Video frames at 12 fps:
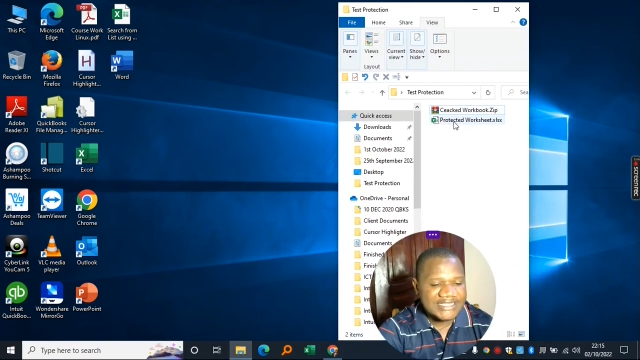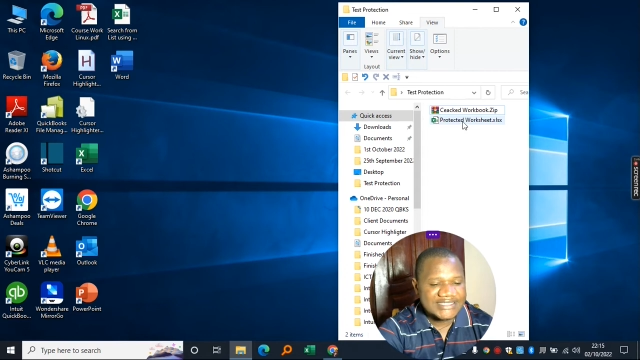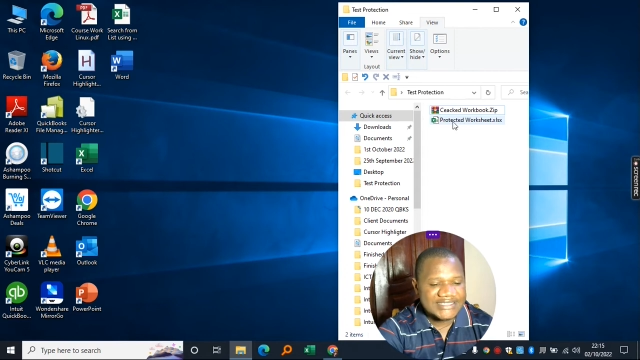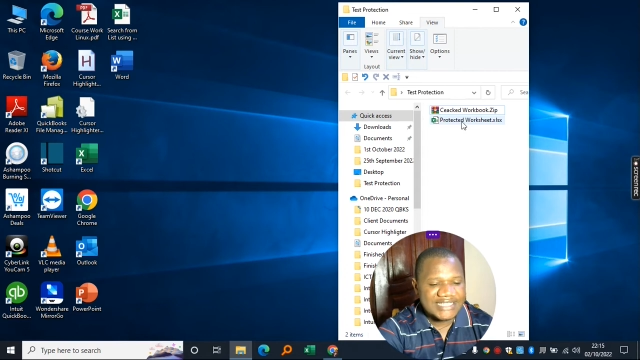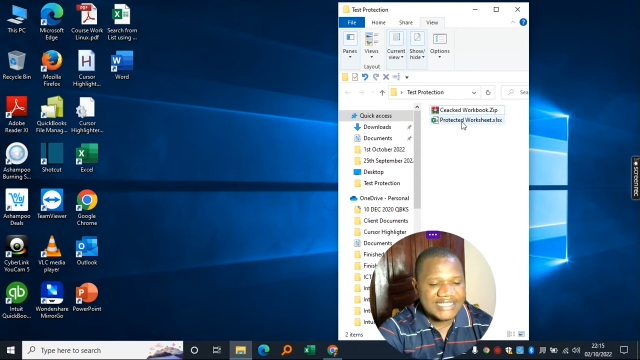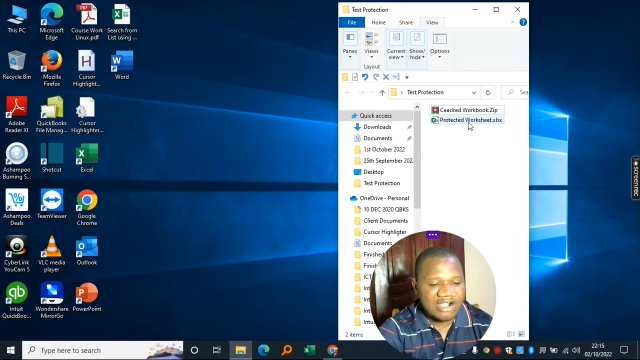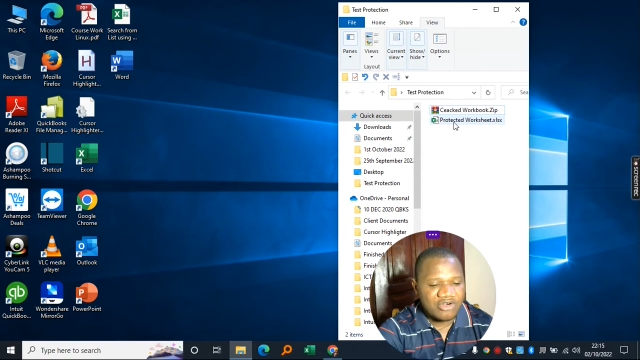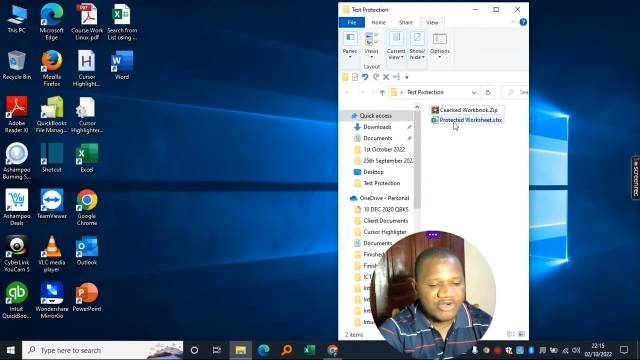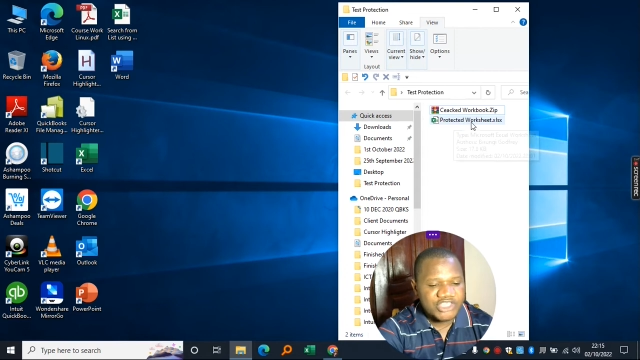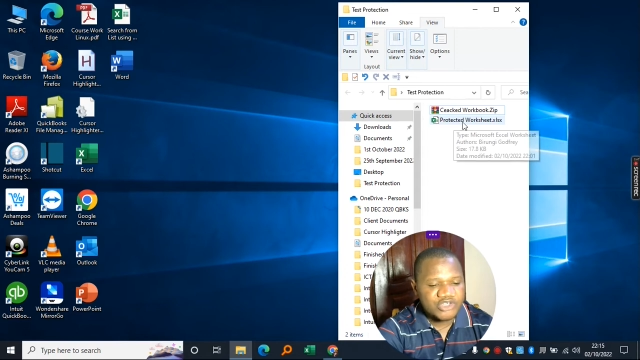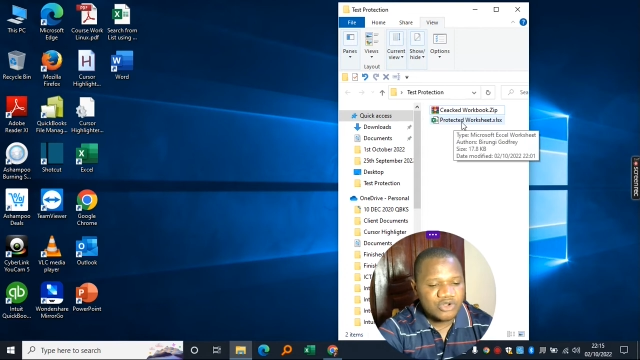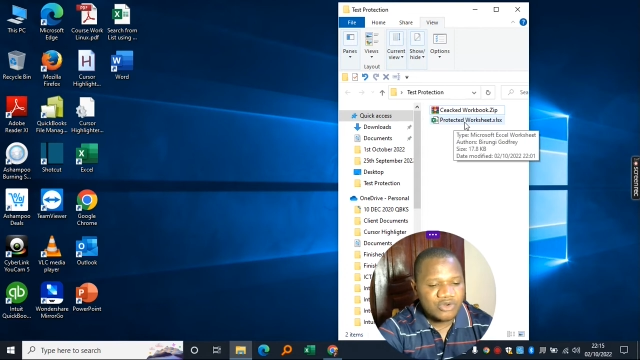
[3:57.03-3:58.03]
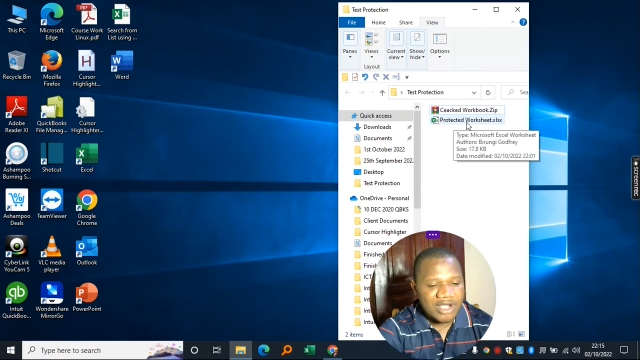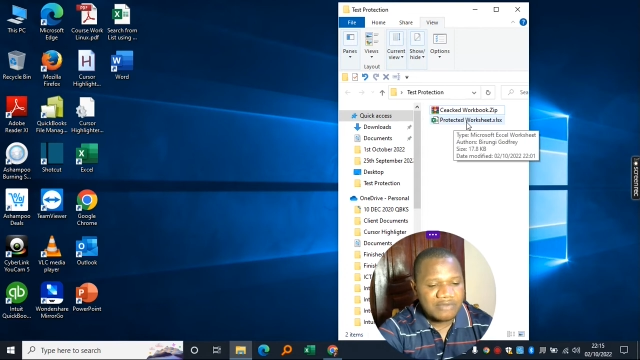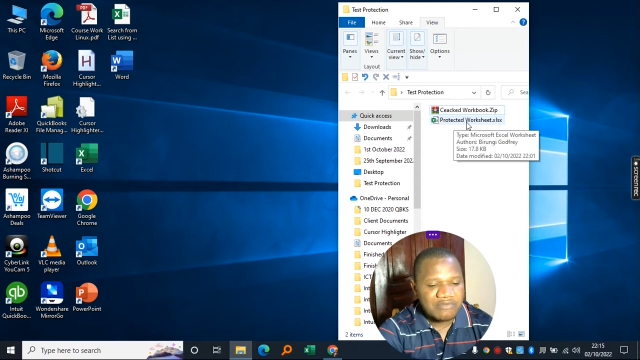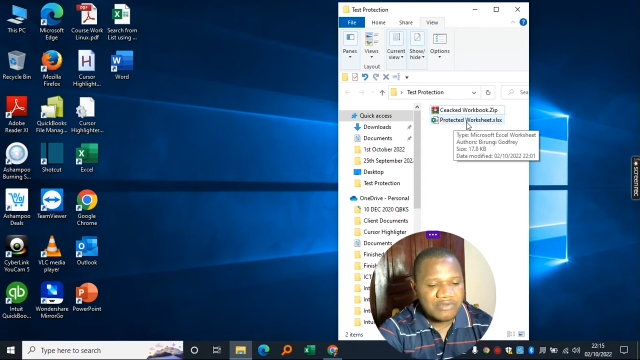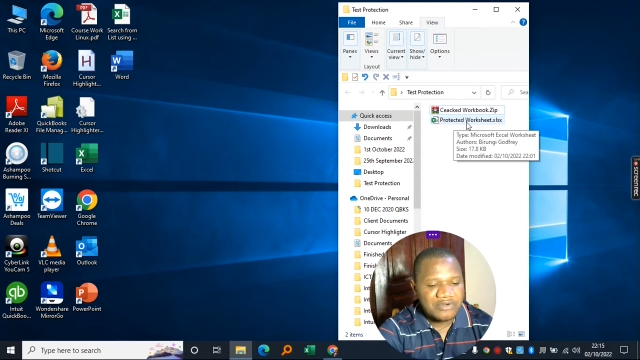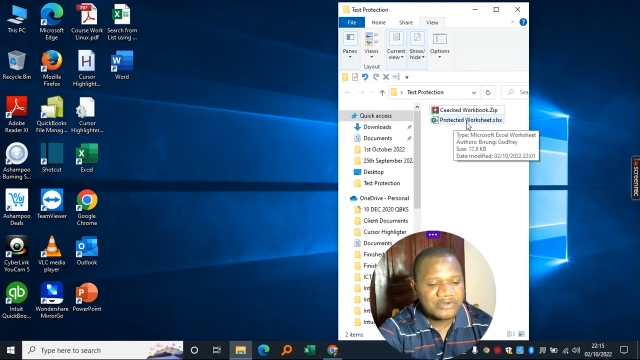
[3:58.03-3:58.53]
This is the original
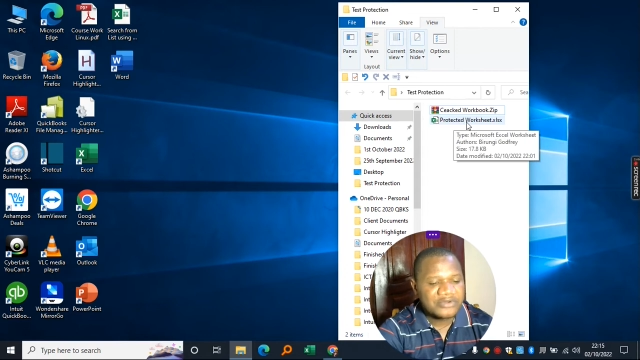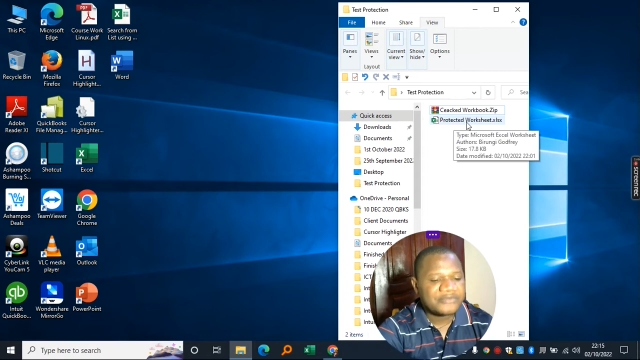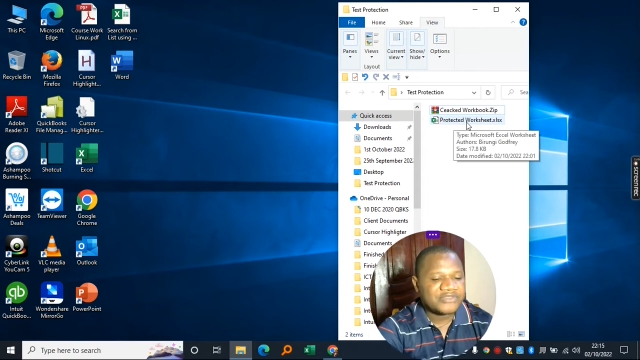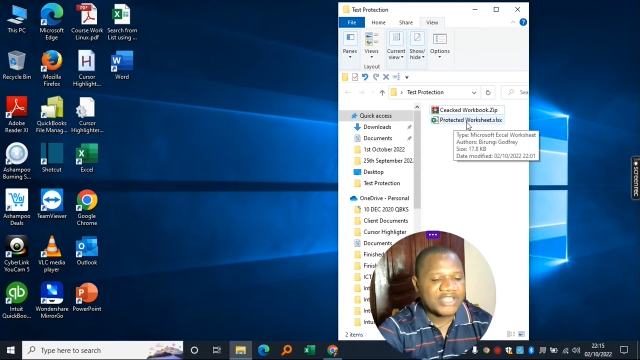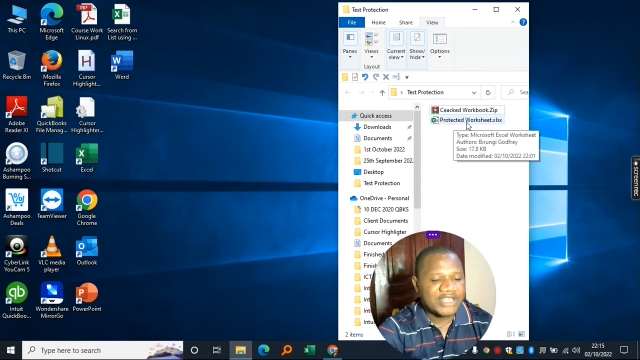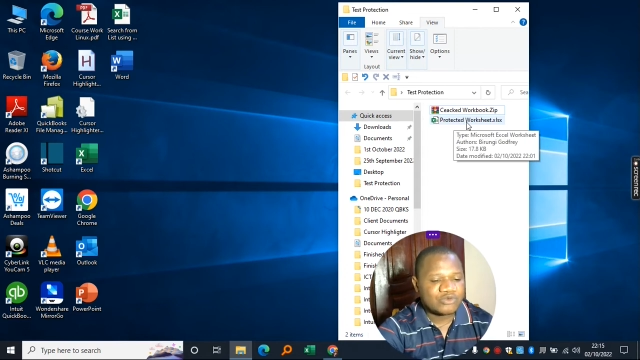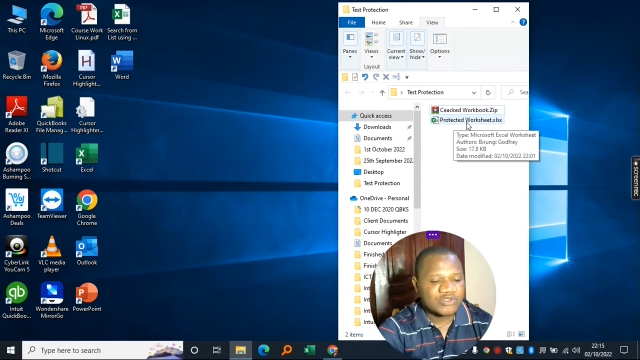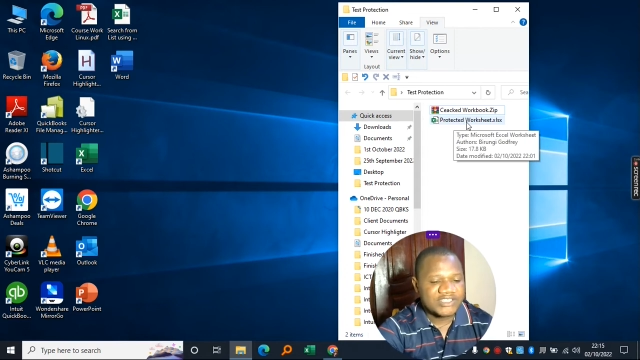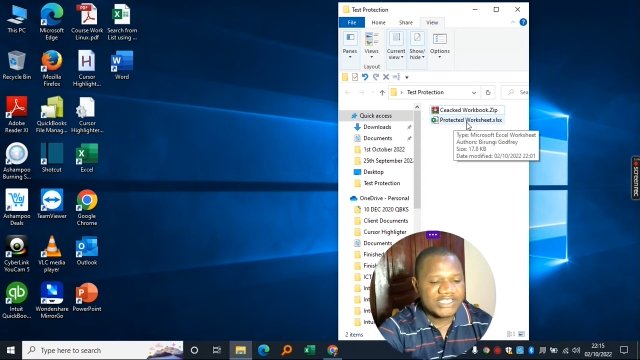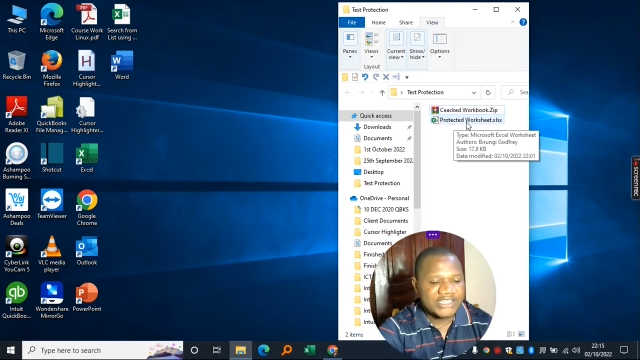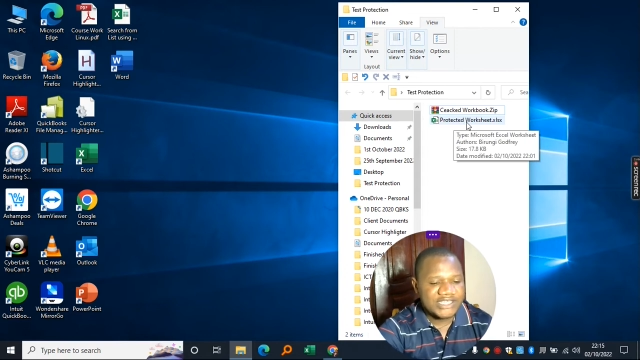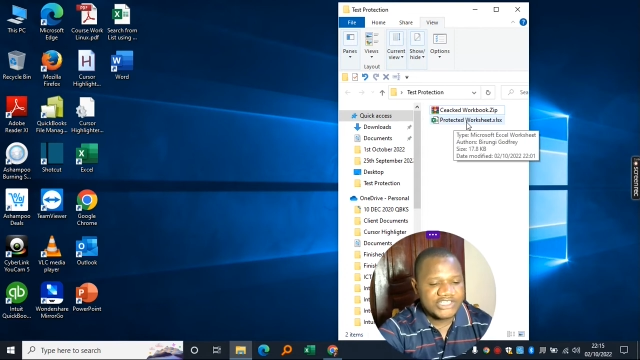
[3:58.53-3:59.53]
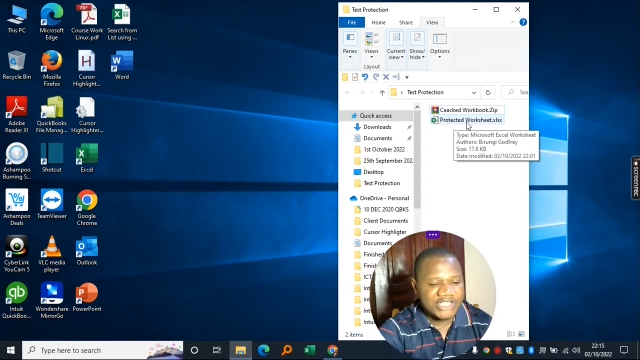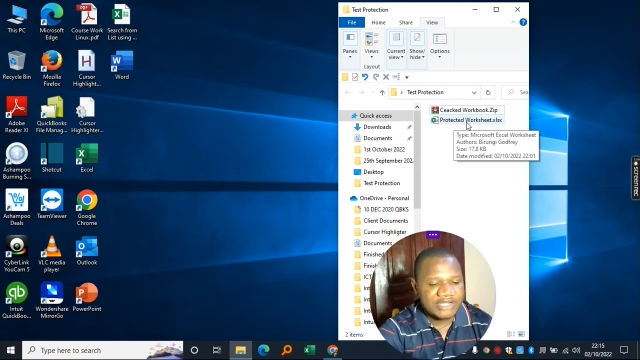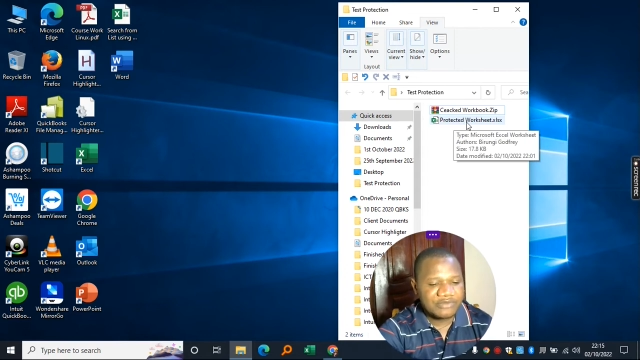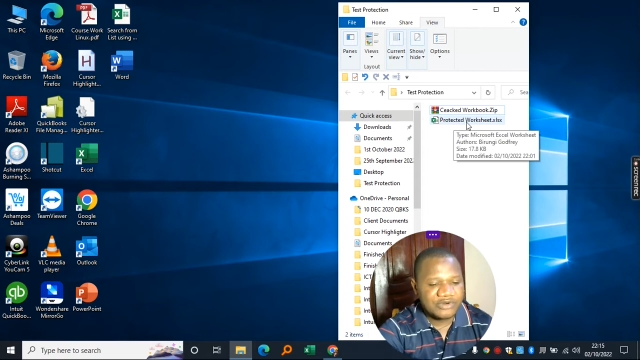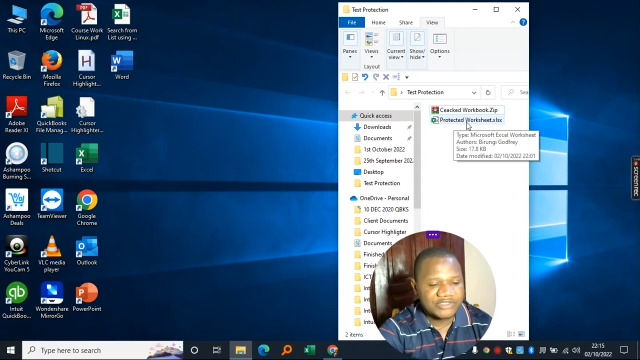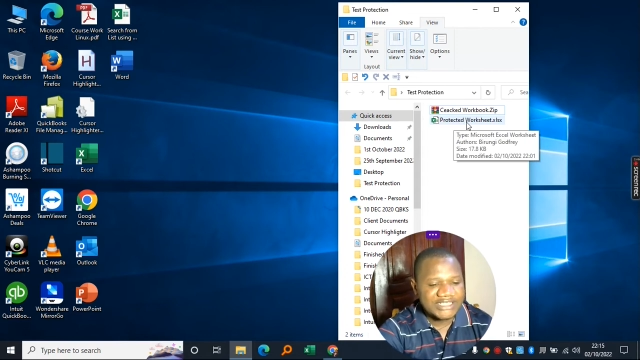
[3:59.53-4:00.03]
workbook that was initially
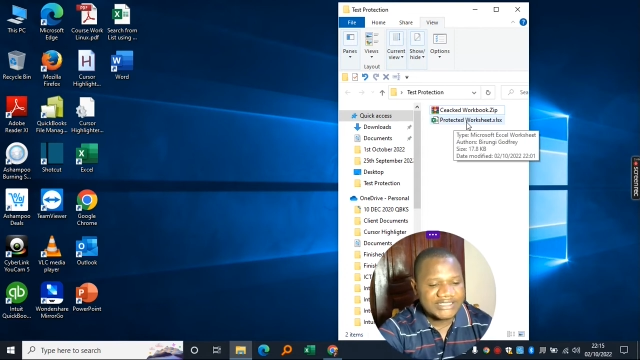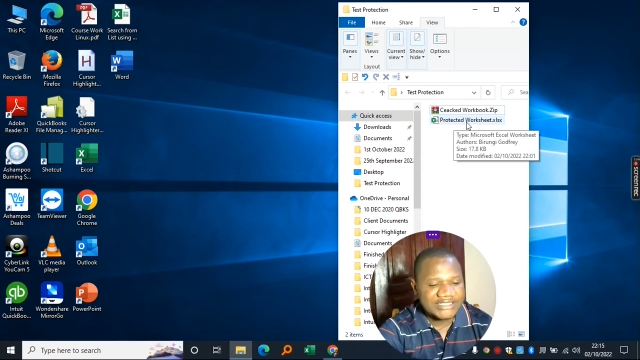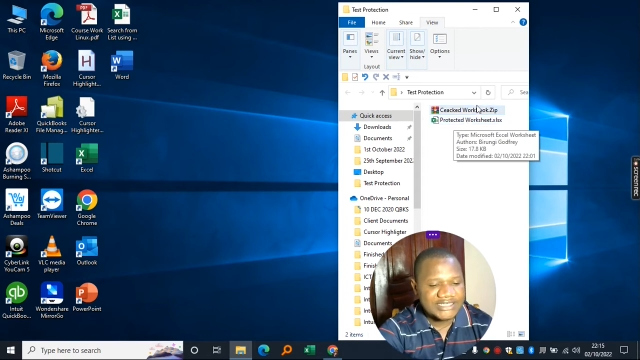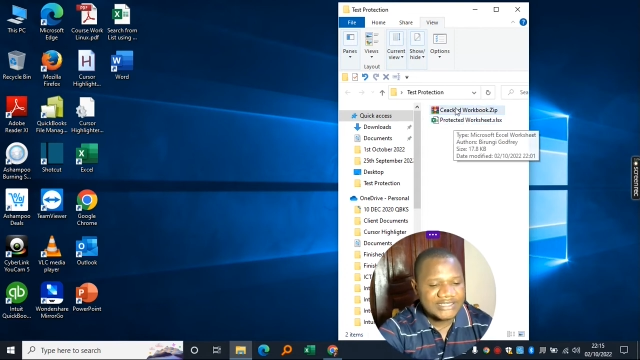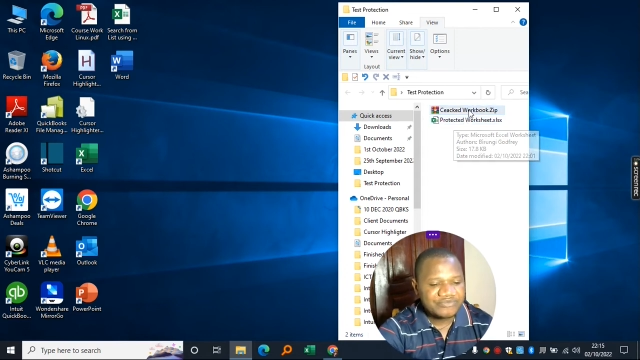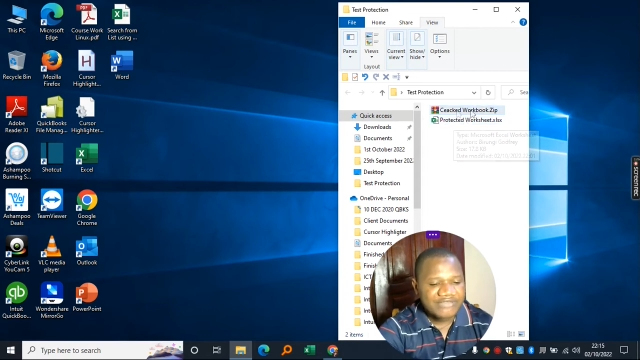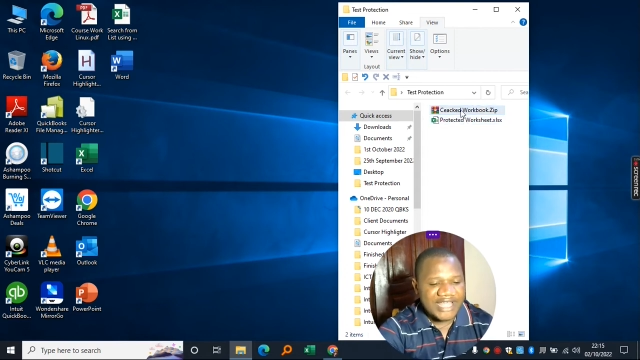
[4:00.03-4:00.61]
protected,